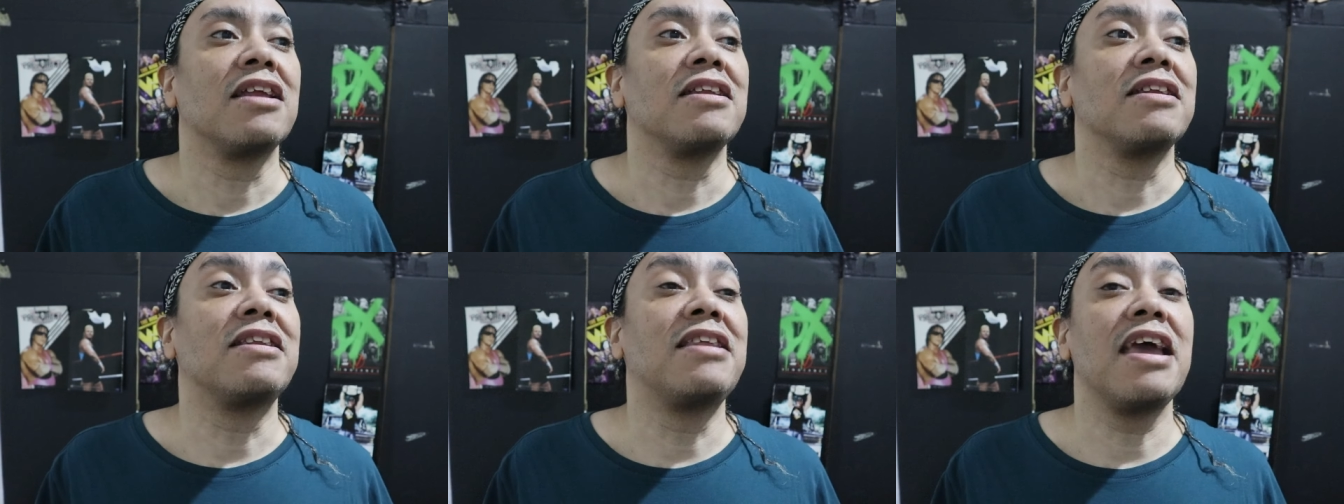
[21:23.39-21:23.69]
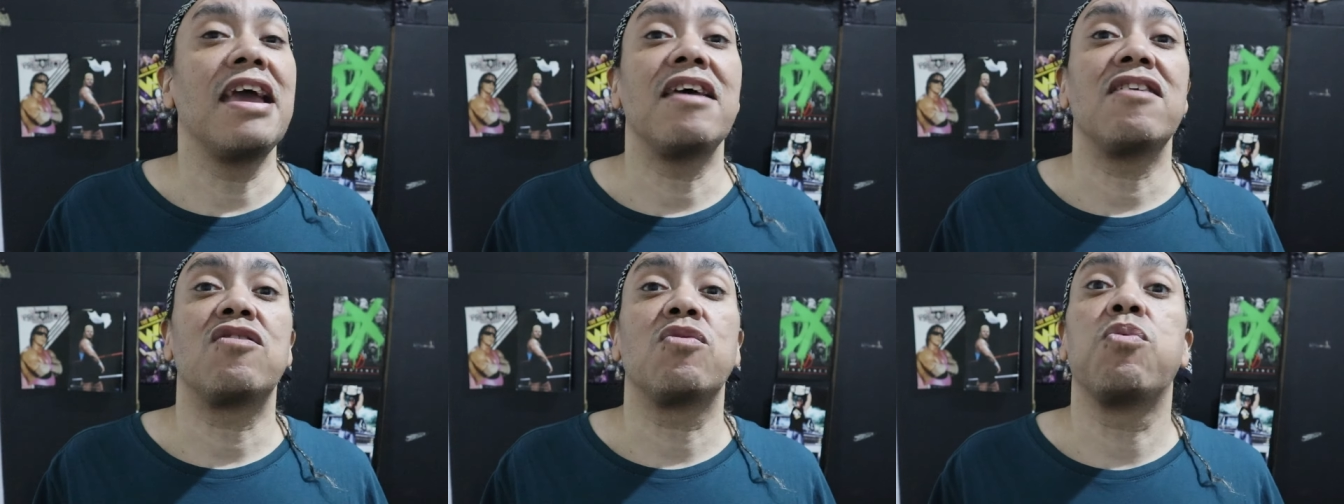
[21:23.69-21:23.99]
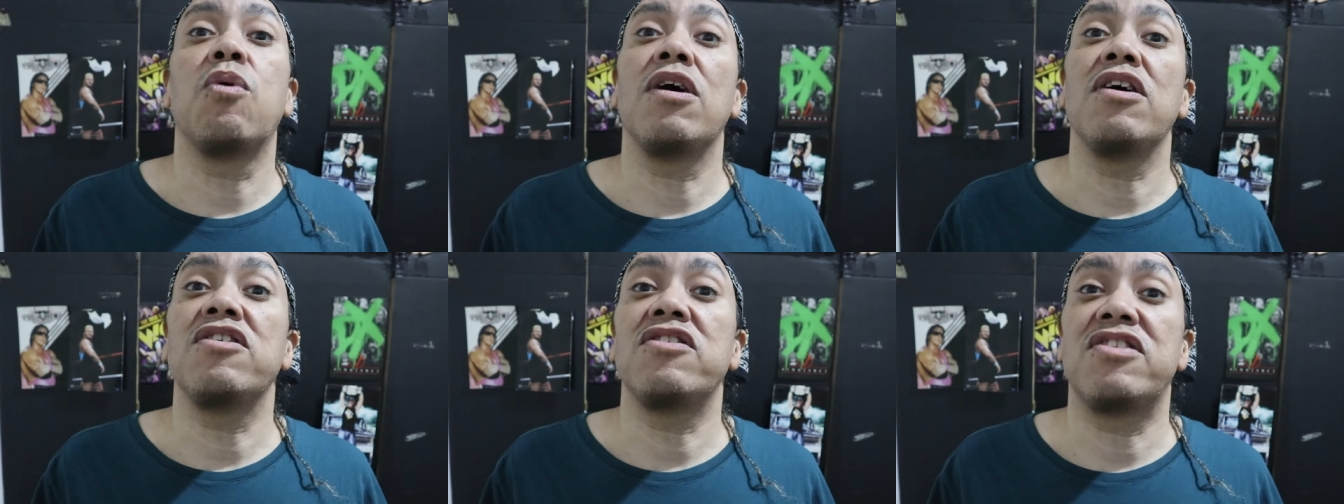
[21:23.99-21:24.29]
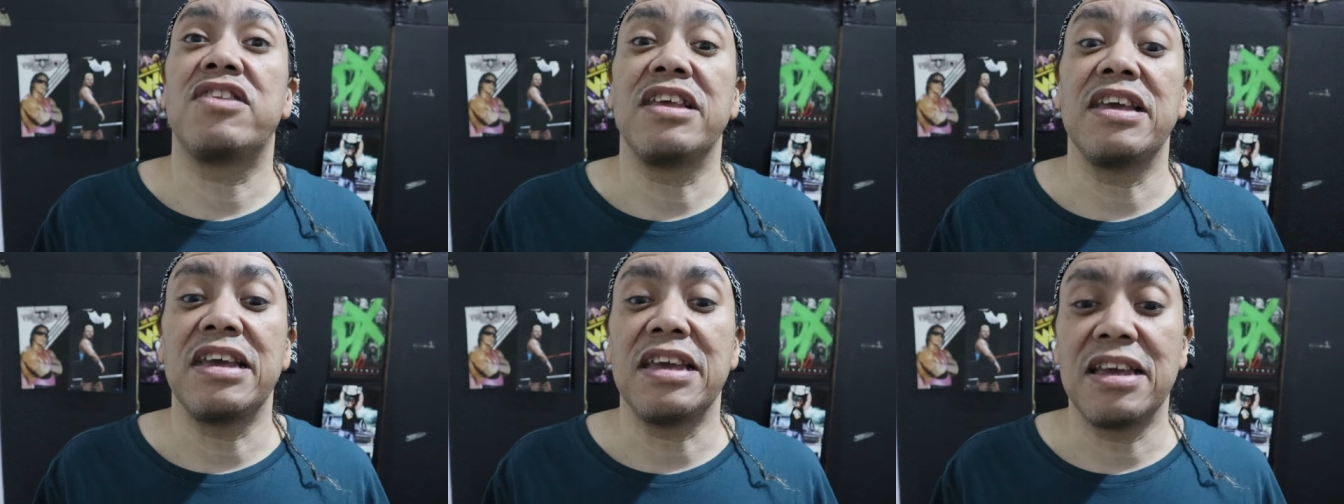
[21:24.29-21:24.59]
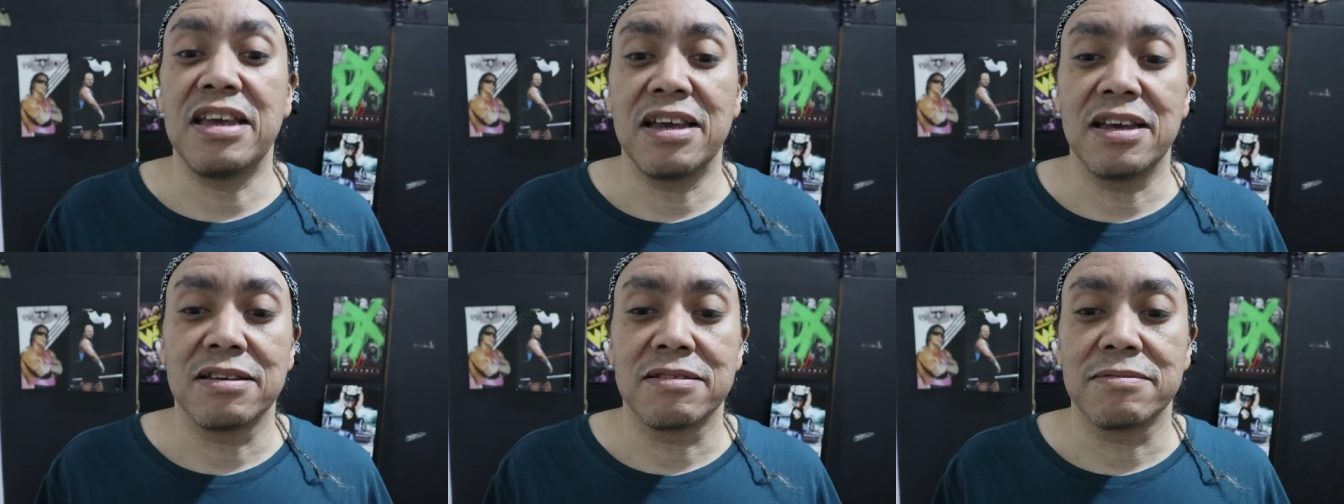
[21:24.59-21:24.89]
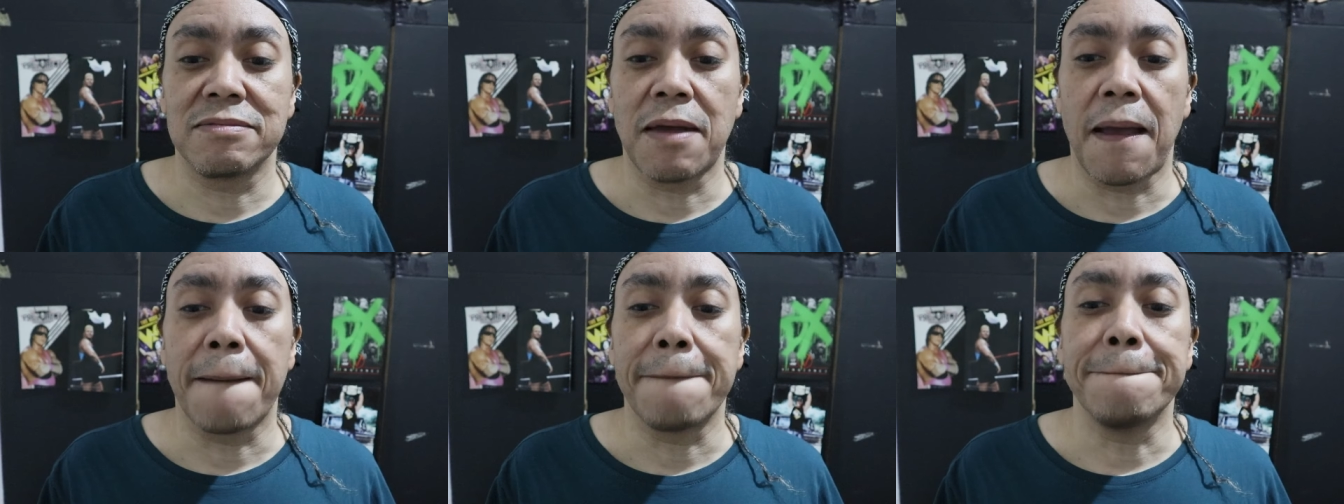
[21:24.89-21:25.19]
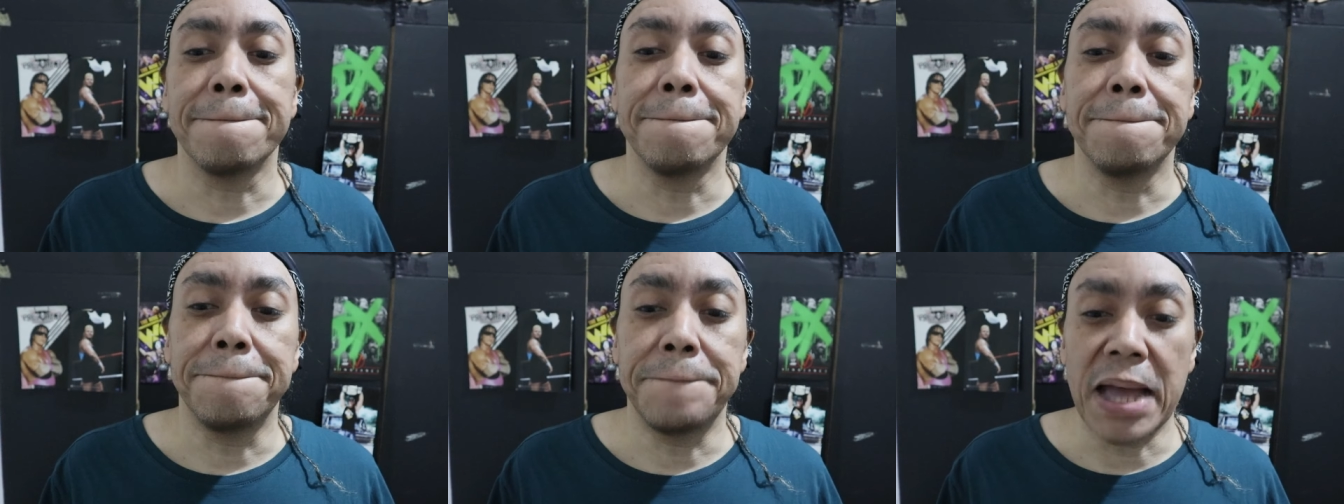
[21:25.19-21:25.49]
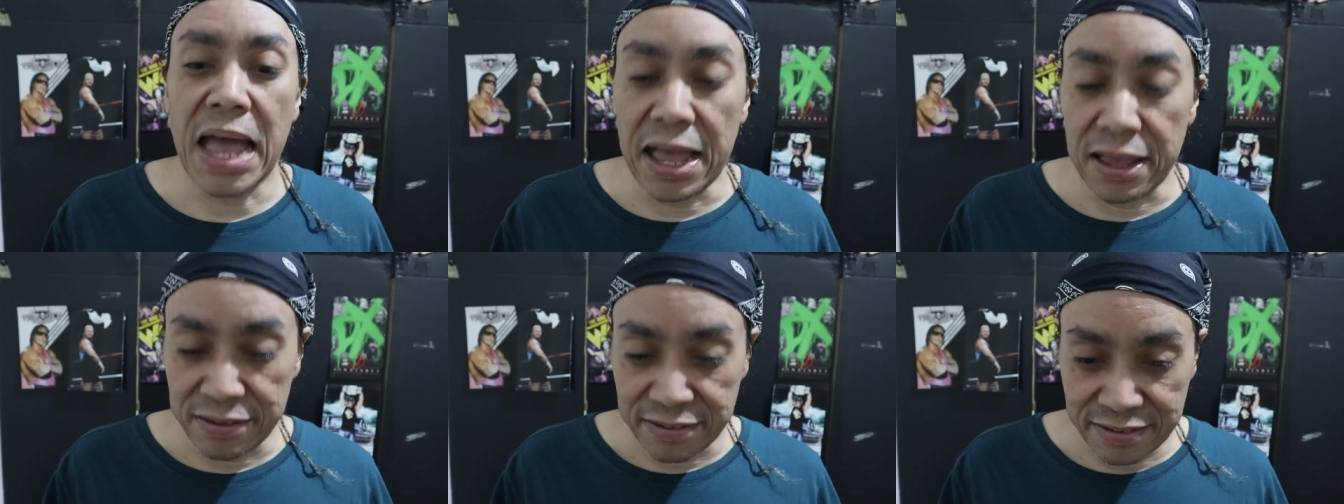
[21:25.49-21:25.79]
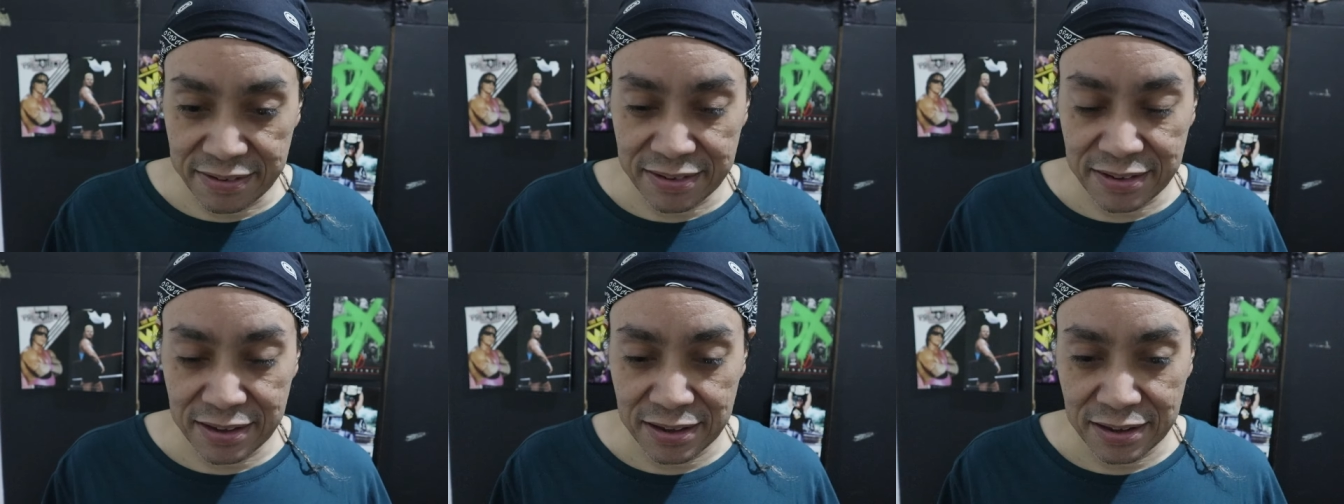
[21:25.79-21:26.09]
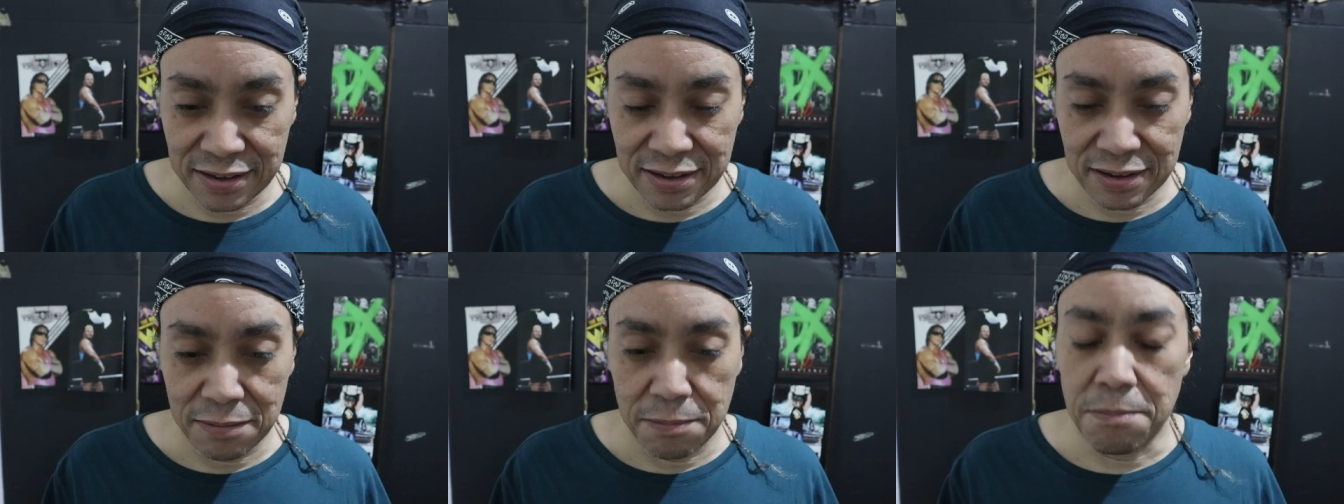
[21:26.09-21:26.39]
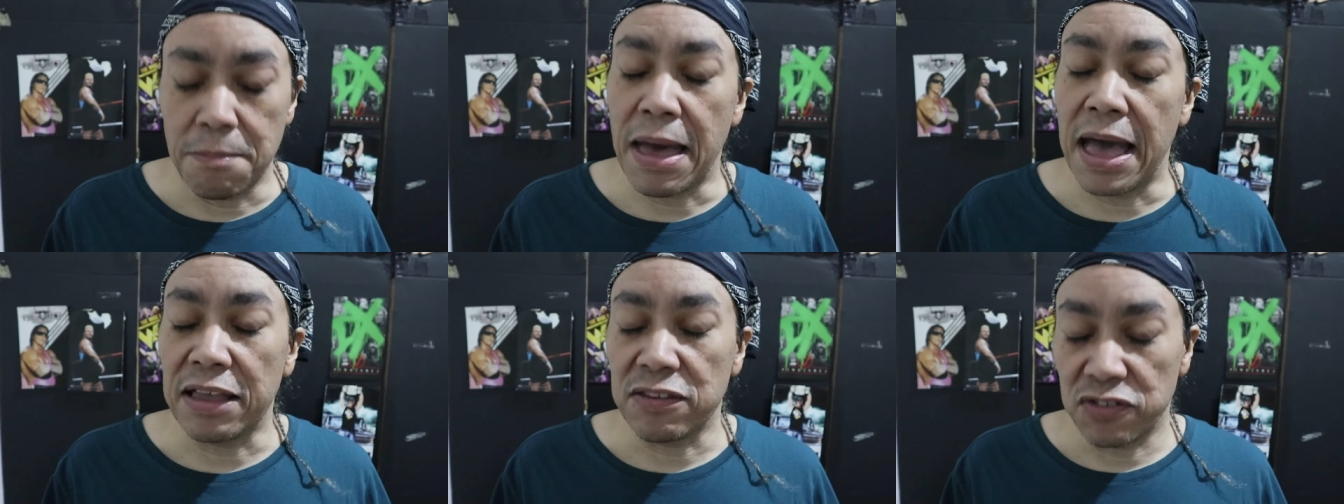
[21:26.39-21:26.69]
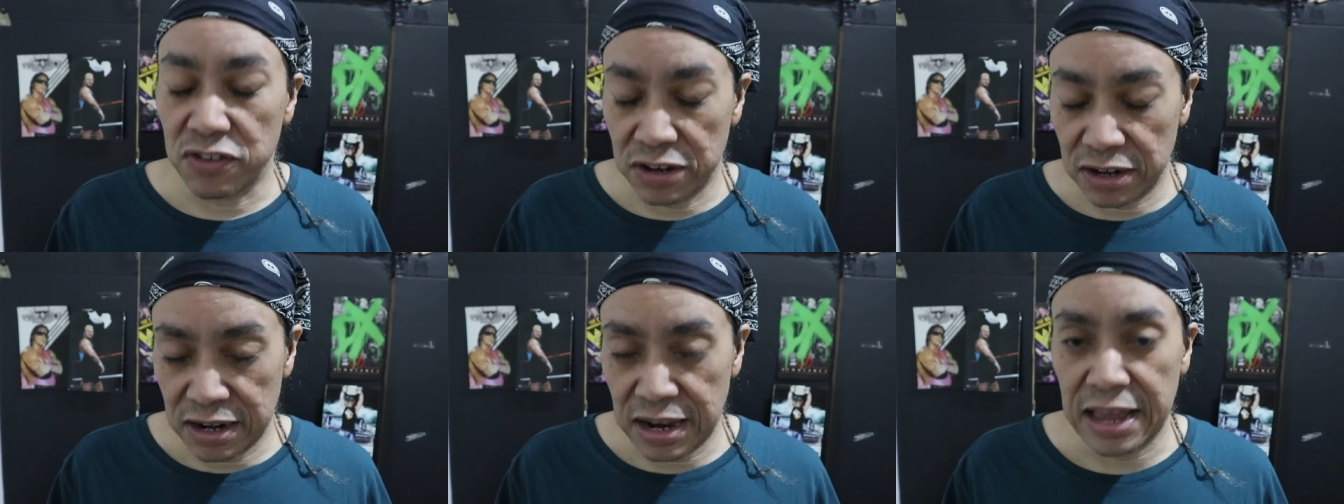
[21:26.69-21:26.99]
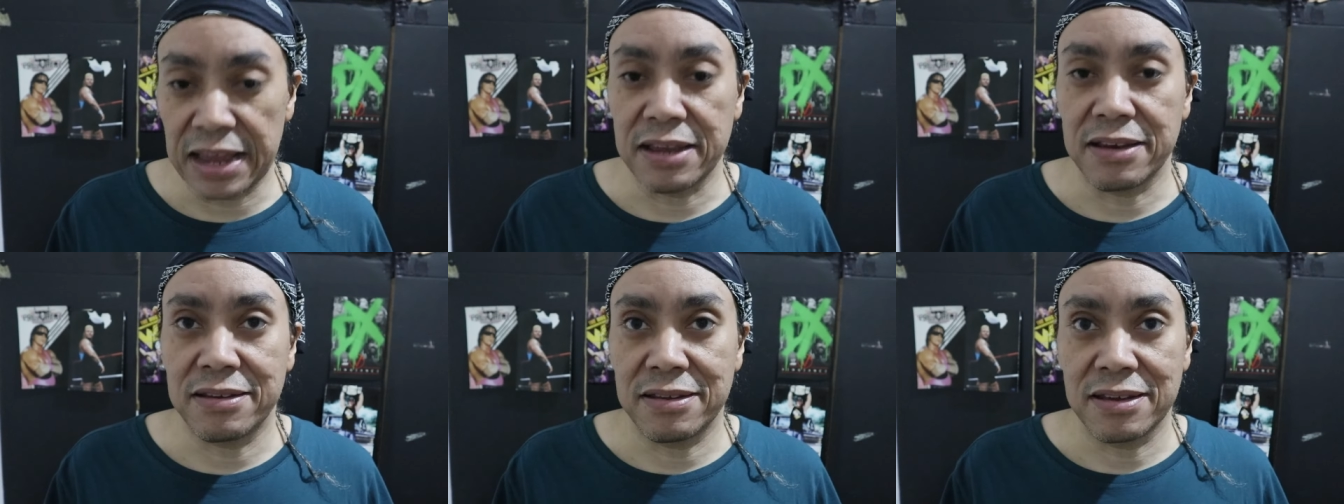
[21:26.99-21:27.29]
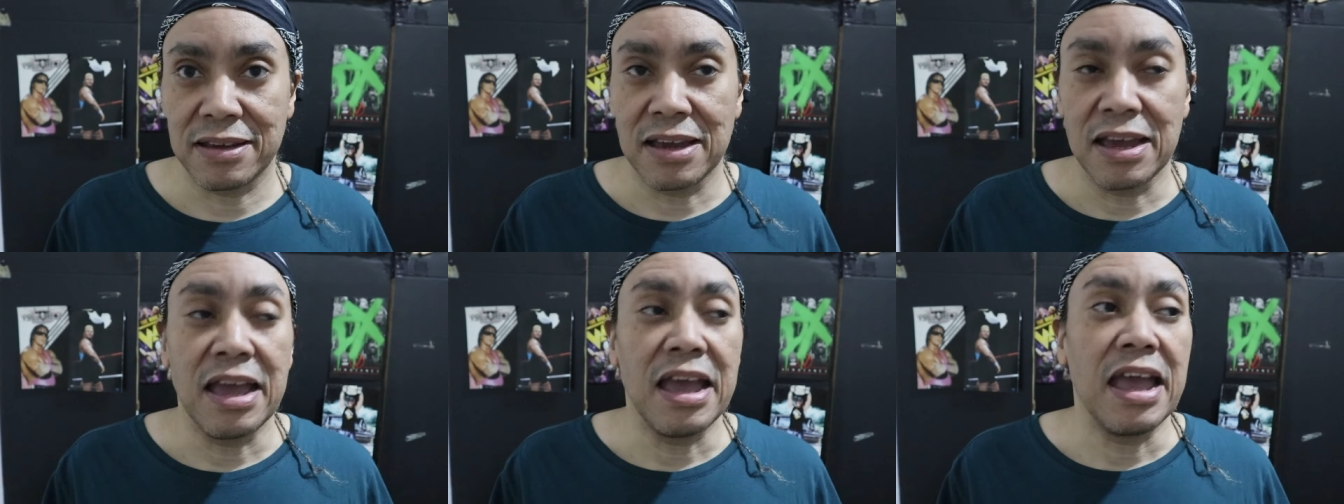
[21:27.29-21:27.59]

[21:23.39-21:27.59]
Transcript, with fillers: This was the best match of the night